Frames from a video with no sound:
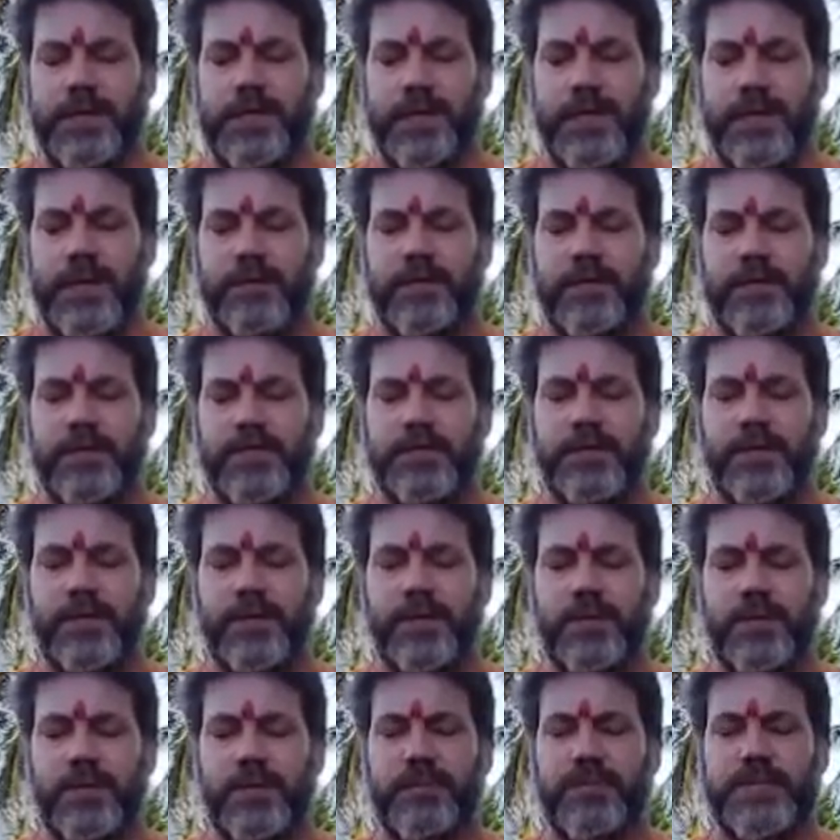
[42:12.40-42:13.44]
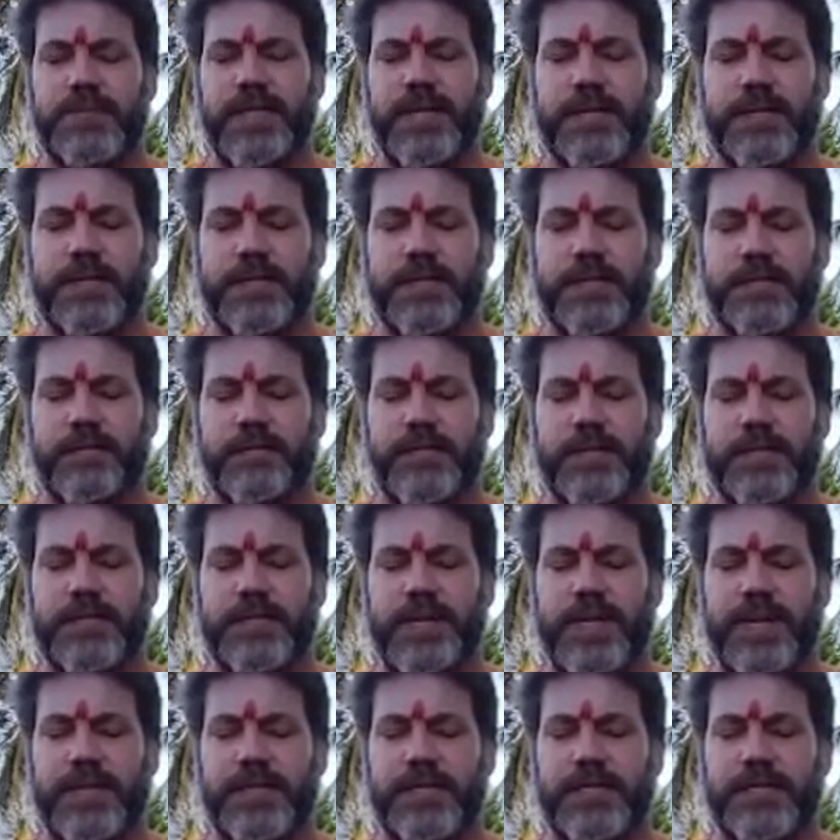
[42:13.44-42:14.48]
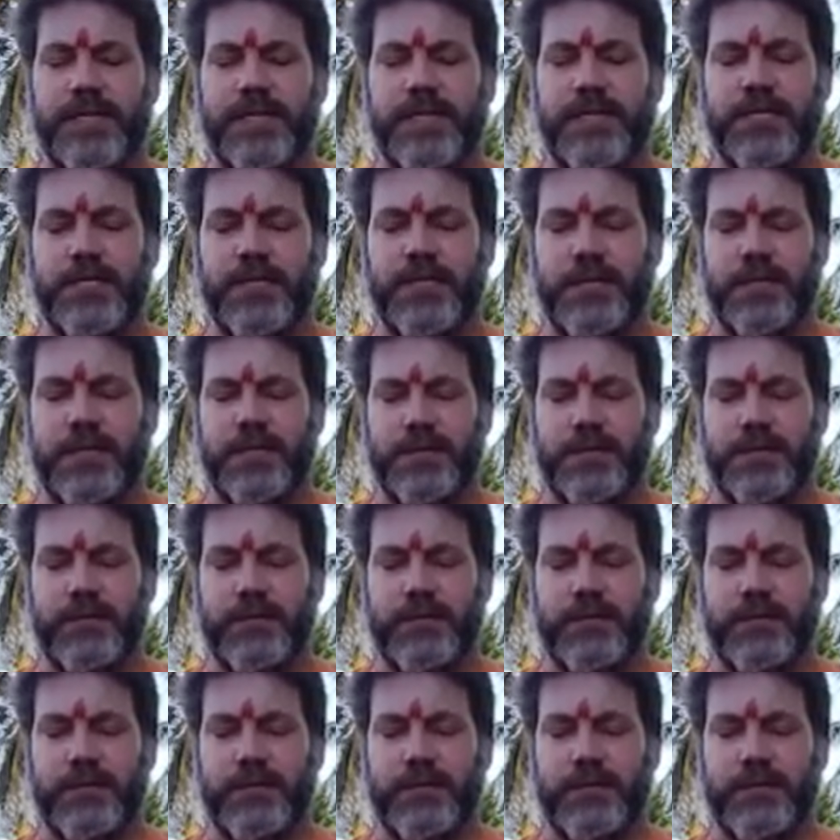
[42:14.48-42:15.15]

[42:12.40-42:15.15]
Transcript: a very beautiful practice for relaxation,